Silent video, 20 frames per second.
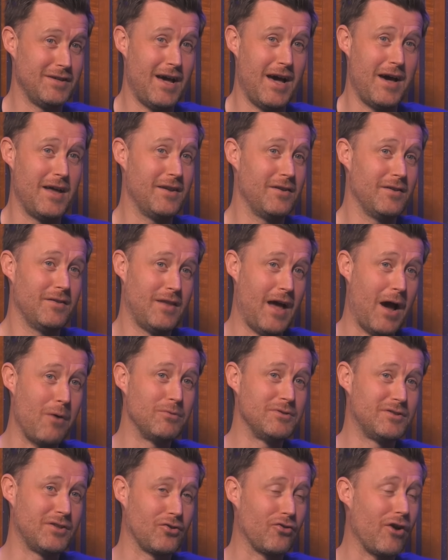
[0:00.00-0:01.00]
Too. And
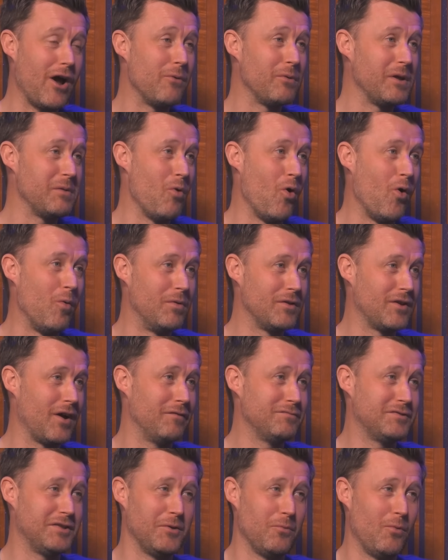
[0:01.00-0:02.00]
that was the crowning moment,
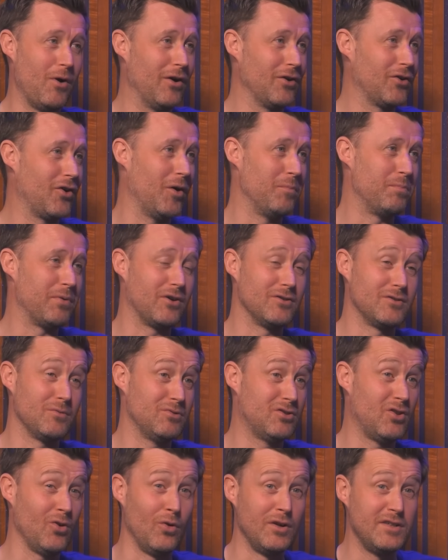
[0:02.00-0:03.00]
obviously, the World Cup, because it
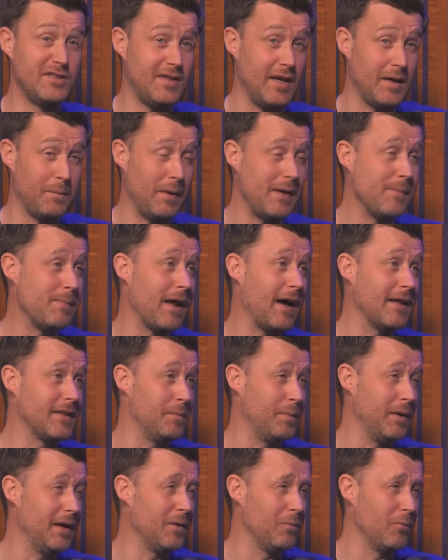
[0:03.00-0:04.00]
was the only stick people had
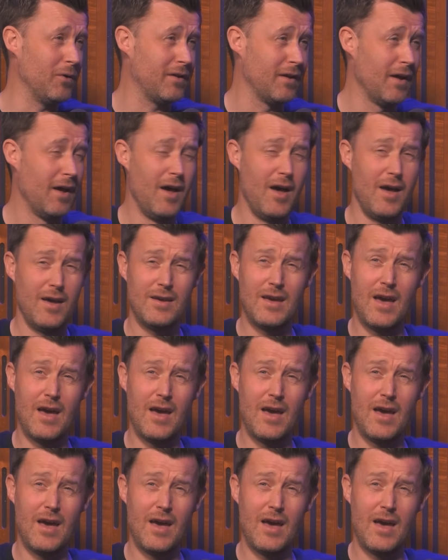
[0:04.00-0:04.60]
to beat him with. Yeah.